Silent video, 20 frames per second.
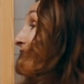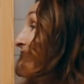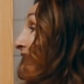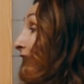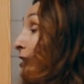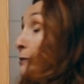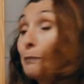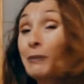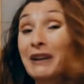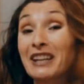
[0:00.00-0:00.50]

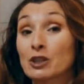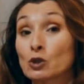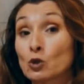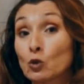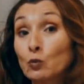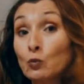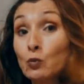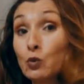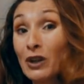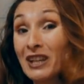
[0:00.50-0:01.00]
it's
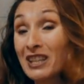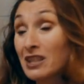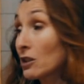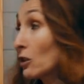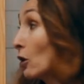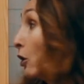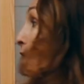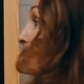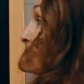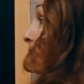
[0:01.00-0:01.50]

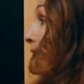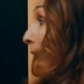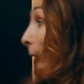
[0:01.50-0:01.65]
presupuesto.